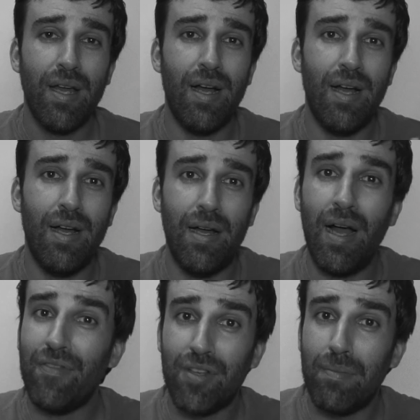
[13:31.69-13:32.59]
uh,
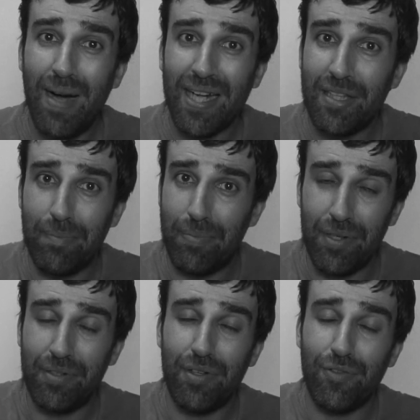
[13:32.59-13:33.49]
after buying the
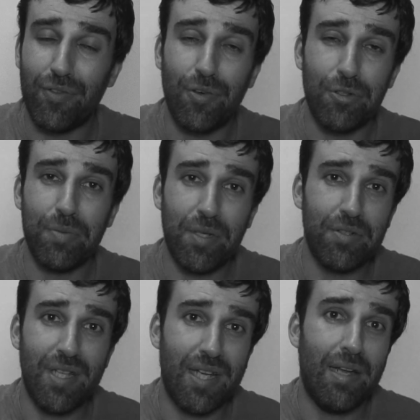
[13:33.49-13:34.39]
printer, of course,
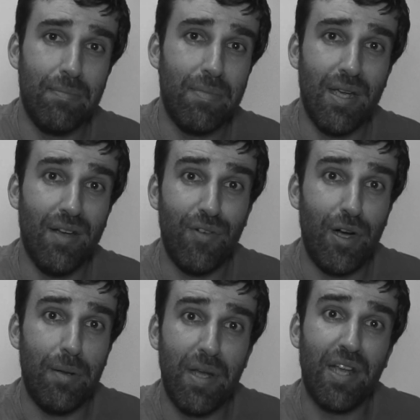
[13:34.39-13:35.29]
because that can be a
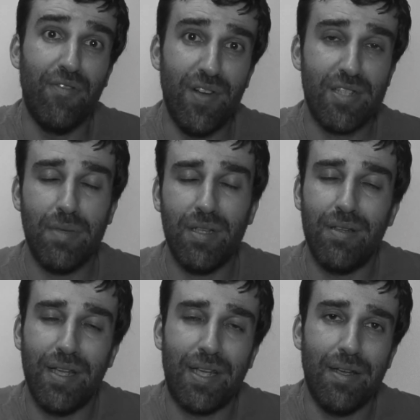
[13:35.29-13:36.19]
very big
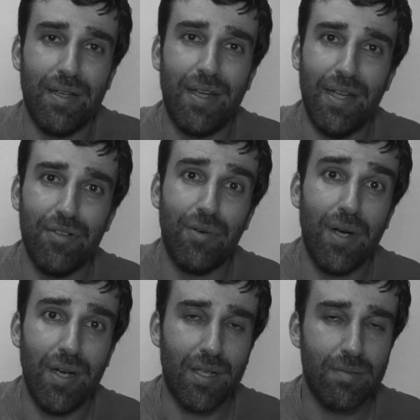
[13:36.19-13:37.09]
investment, they can get
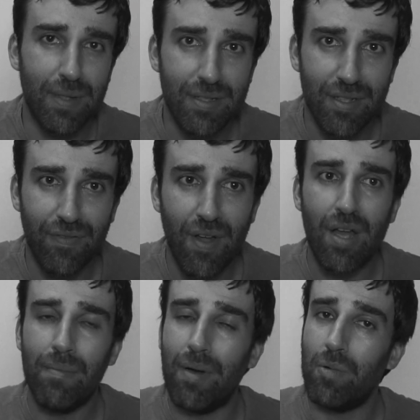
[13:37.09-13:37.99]
really expensive.
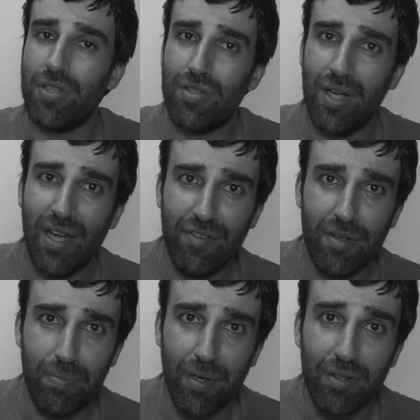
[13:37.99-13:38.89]
But once you have
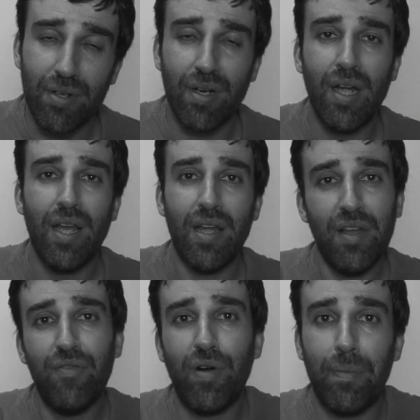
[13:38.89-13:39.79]
the printer,
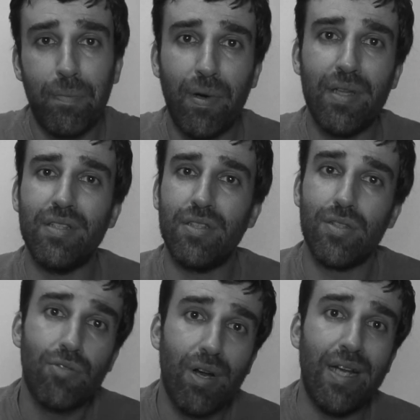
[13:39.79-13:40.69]
every print
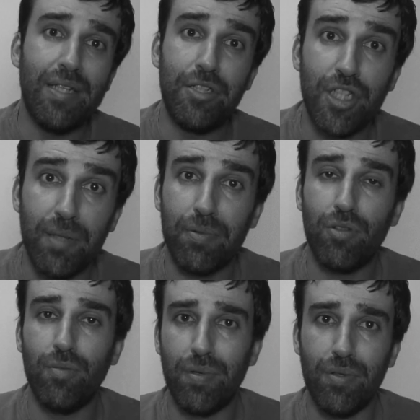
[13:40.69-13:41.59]
is really cheap
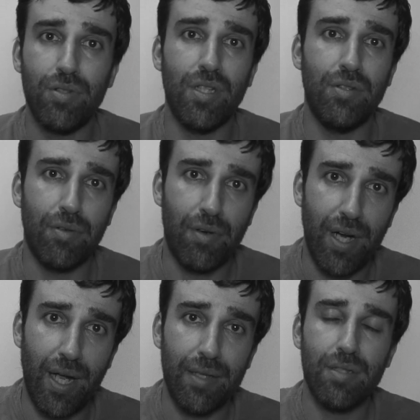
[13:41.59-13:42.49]
to produce and to
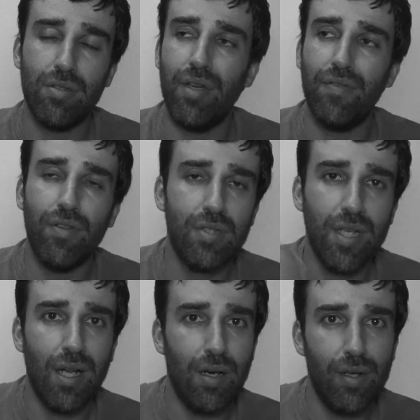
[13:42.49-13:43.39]
create. So if you
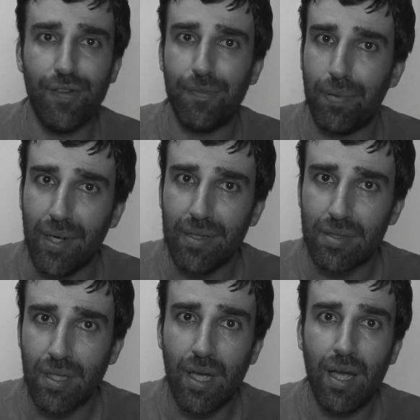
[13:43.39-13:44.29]
sell a lot of
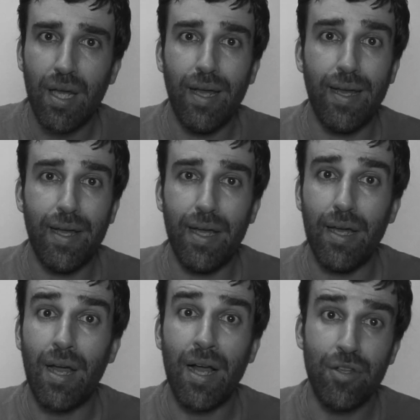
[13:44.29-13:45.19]
prints uh,
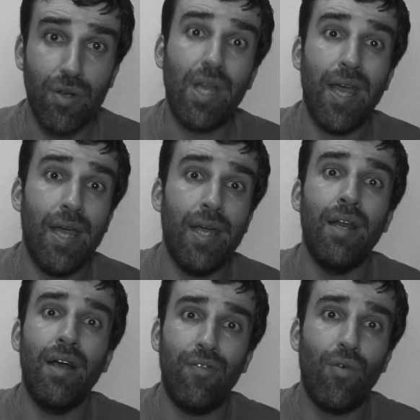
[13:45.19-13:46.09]
and you
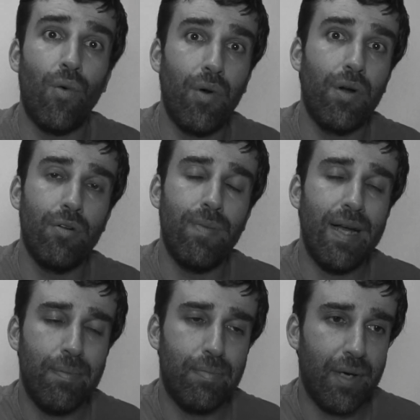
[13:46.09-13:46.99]
can afford to
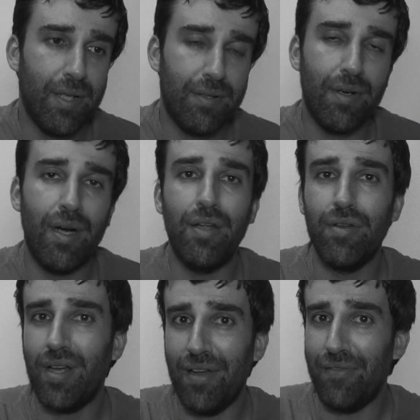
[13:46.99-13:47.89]
buy a printer and
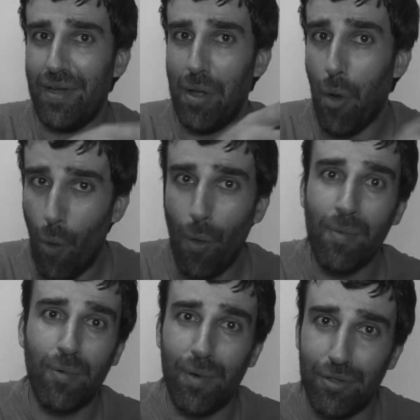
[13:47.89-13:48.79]
you have a
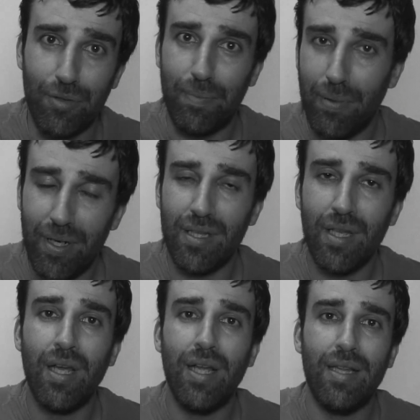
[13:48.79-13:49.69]
home where to put it,
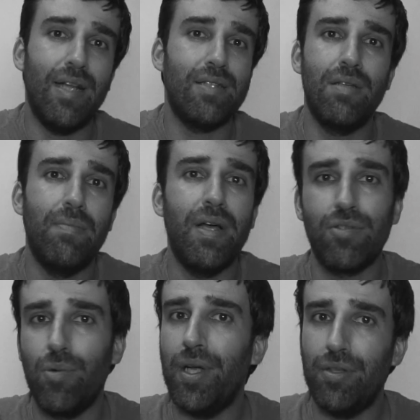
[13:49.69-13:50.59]
that's the
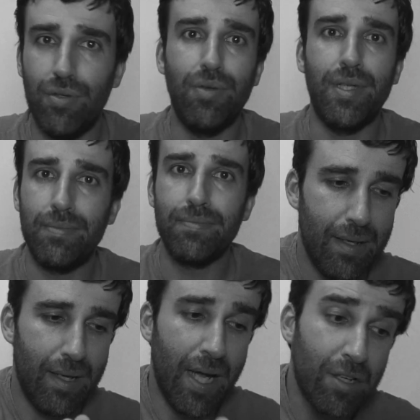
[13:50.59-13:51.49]
best way to do it.
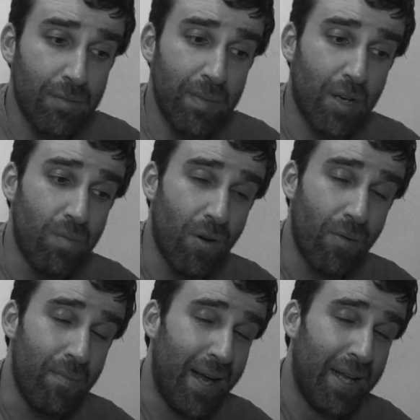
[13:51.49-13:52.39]
I could make
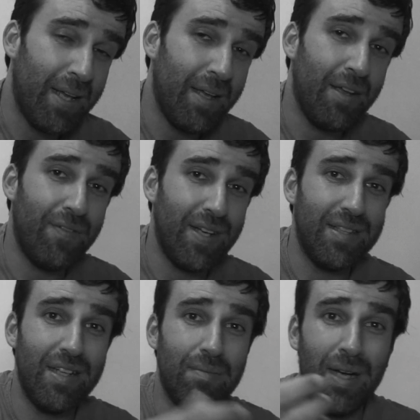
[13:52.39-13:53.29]
more money if I
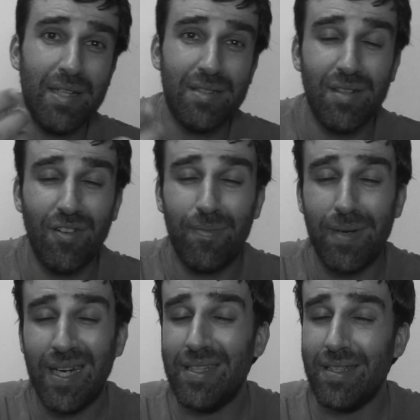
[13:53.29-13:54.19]
did it myself,
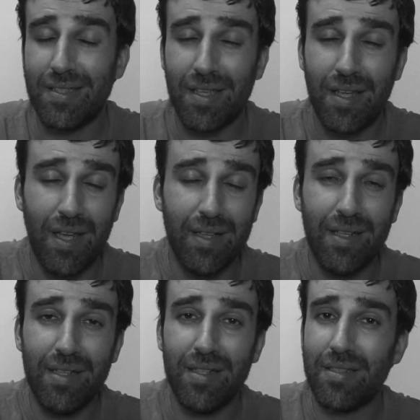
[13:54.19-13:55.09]
but I just can't.
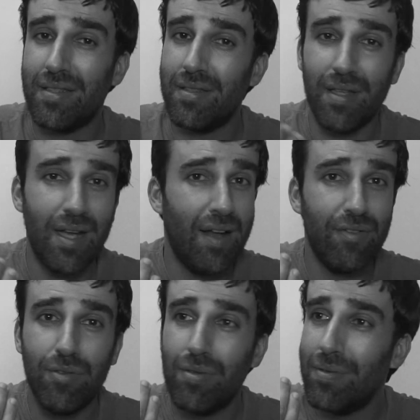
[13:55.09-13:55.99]
I just
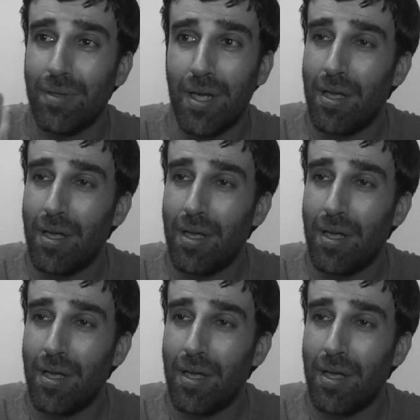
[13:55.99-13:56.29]
have to